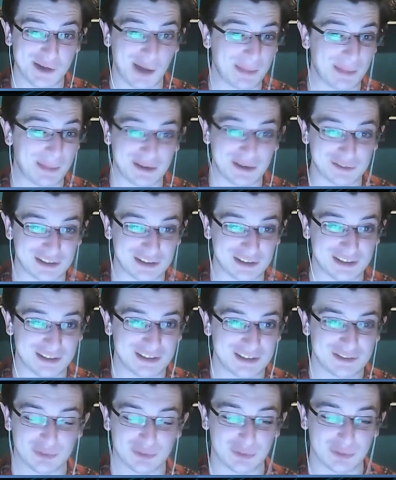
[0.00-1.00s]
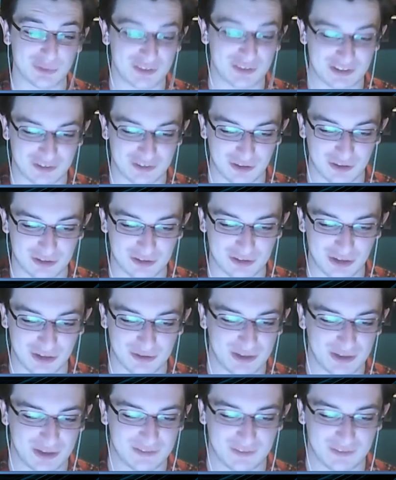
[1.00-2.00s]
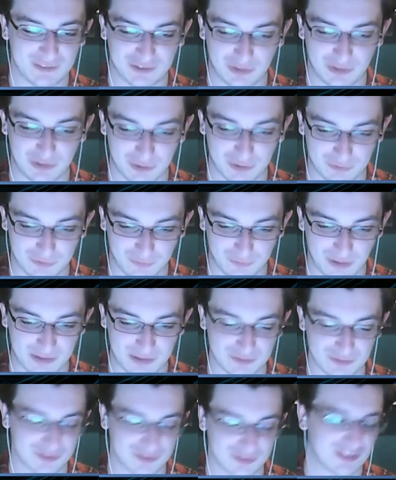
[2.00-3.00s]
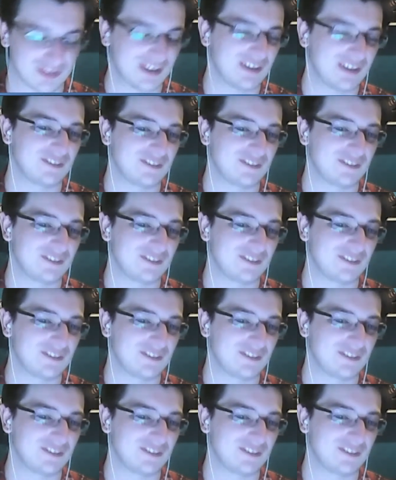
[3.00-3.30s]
about it towards Antonio. They're still good friends.